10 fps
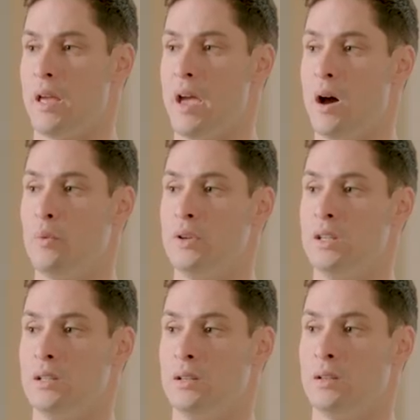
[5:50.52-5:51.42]
how
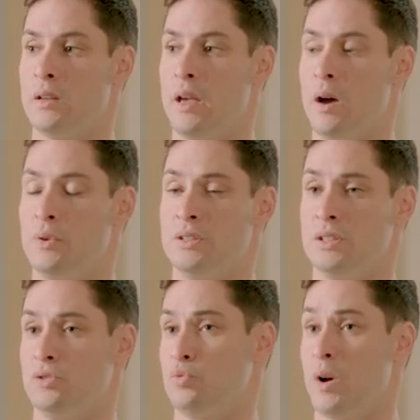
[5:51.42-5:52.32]
we
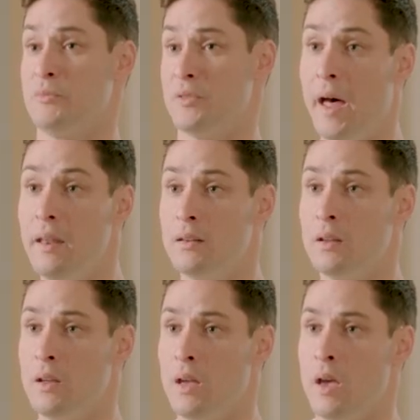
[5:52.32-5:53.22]
disrupt that